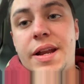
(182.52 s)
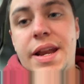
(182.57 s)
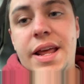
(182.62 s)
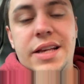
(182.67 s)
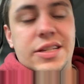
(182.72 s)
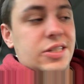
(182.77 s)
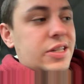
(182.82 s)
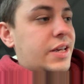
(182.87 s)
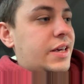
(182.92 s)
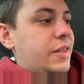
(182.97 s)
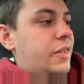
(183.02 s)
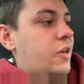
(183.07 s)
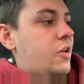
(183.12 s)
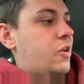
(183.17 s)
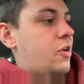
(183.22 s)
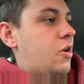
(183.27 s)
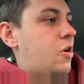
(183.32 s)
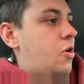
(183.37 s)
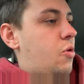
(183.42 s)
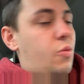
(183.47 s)
now sitting in the
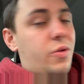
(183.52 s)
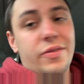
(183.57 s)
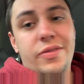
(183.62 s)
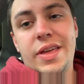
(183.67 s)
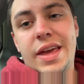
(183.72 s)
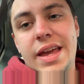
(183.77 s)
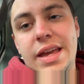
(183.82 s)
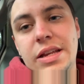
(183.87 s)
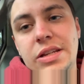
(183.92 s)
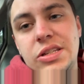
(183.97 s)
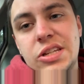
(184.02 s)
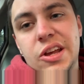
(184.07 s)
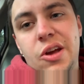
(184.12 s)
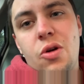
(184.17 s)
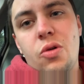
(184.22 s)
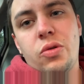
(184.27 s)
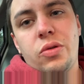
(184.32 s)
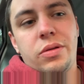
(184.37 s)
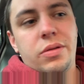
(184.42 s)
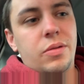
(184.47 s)
car with the heating
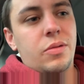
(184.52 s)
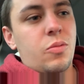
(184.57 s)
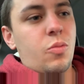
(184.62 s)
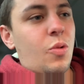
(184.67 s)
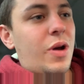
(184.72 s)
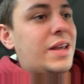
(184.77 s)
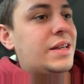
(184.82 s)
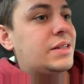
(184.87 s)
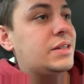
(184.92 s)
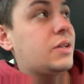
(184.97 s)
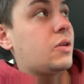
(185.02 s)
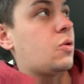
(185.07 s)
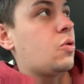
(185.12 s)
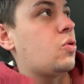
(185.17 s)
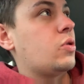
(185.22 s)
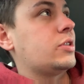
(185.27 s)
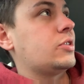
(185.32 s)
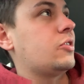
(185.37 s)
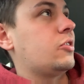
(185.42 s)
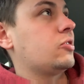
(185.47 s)
on, waiting. Oh,
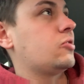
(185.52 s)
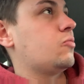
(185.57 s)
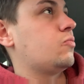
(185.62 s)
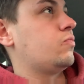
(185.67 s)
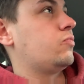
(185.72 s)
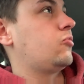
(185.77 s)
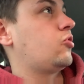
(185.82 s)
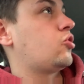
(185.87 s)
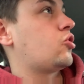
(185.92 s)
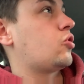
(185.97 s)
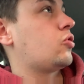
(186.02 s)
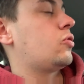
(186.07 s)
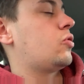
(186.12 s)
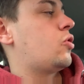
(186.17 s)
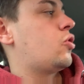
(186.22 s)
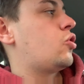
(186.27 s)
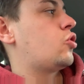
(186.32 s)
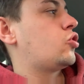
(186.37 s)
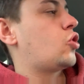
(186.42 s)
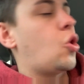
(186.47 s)
it's nice and
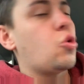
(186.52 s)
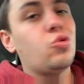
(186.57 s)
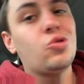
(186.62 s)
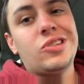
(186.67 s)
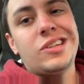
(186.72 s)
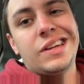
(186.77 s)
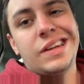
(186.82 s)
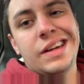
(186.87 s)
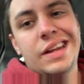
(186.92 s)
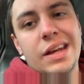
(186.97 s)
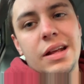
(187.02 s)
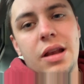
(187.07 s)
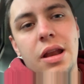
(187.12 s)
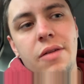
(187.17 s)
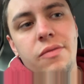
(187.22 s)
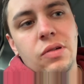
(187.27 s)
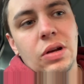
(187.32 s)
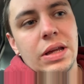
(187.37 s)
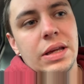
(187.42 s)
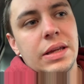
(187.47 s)
toasty in here,
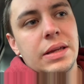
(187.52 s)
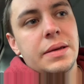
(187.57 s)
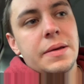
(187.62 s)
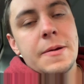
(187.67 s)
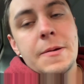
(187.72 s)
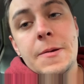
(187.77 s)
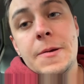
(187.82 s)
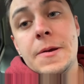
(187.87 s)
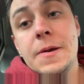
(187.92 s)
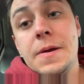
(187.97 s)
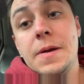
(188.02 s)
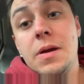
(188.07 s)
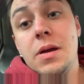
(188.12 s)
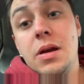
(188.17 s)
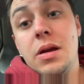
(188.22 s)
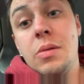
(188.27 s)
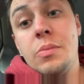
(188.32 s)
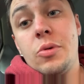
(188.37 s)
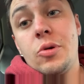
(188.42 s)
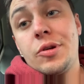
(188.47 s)
lovely.
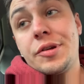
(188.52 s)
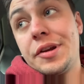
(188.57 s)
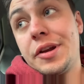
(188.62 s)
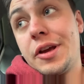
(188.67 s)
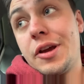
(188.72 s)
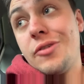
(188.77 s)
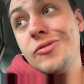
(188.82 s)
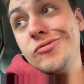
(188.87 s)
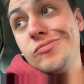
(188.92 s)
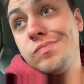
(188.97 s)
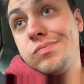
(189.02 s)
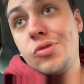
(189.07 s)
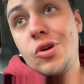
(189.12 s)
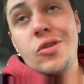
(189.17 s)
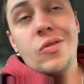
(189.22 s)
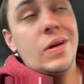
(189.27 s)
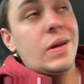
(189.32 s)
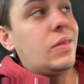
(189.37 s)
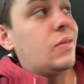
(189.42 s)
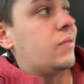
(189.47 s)
Probably gonna go
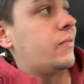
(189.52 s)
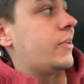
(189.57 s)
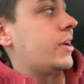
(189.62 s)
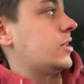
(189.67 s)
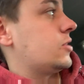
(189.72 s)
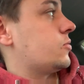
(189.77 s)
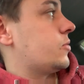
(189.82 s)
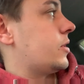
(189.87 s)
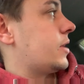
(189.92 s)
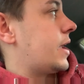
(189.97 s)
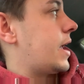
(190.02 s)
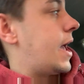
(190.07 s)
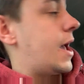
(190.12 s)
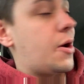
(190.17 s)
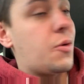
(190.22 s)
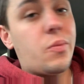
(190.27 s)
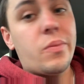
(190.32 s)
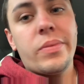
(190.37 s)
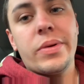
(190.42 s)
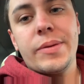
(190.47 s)
brighter in the face when I get
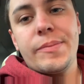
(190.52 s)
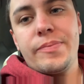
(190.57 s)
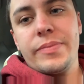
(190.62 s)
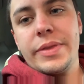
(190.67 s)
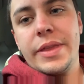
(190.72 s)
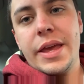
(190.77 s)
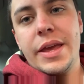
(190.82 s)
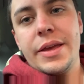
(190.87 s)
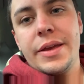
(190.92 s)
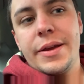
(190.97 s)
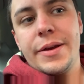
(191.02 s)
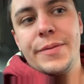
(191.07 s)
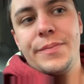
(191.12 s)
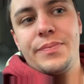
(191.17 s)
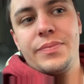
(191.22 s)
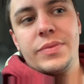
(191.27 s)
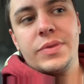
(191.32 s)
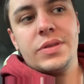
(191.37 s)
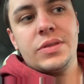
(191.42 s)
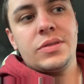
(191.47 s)
out, but there you go.
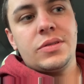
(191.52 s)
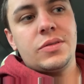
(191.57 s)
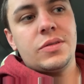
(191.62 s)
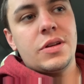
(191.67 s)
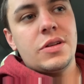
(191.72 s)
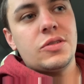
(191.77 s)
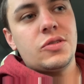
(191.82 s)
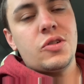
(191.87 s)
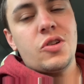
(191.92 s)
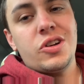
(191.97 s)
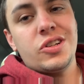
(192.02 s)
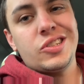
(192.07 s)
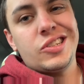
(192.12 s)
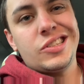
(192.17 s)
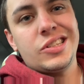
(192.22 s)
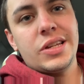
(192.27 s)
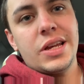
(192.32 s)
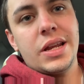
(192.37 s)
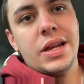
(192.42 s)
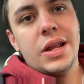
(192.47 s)
It's, it's nice to
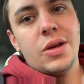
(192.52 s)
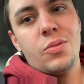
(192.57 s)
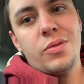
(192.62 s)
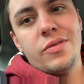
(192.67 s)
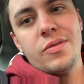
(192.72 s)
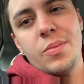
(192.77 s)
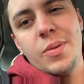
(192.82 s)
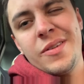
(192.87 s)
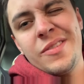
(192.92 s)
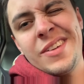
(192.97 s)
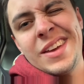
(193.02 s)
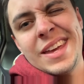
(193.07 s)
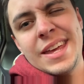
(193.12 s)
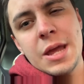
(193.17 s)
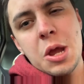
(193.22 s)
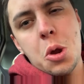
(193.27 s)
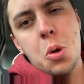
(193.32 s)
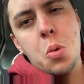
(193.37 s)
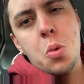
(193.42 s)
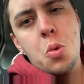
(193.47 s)
sit in here with a bit of heat.
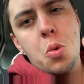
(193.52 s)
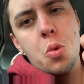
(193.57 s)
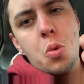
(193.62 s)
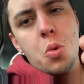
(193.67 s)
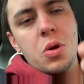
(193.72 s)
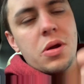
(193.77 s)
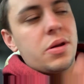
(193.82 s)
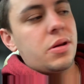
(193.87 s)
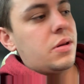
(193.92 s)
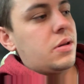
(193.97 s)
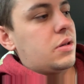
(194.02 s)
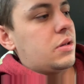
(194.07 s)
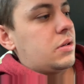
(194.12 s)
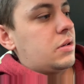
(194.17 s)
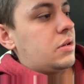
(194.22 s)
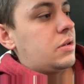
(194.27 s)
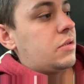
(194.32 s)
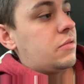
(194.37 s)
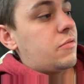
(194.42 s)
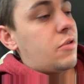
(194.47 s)

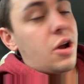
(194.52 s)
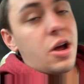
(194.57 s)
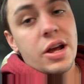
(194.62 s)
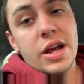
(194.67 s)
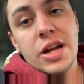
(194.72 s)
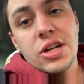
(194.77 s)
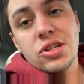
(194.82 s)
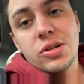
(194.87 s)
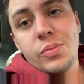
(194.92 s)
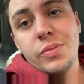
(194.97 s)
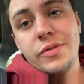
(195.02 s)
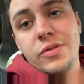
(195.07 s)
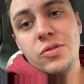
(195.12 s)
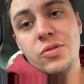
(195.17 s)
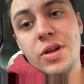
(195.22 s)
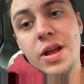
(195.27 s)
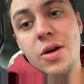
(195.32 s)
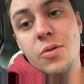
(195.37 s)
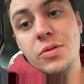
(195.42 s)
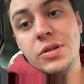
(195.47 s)
Right, I'll catch up with you
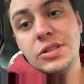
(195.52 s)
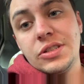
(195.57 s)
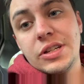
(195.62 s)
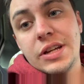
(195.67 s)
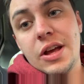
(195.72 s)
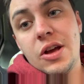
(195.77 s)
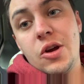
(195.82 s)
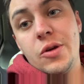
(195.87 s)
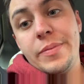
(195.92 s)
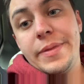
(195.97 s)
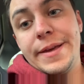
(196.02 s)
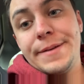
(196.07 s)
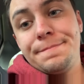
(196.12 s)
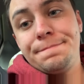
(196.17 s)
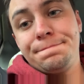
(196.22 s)
now once I get home then.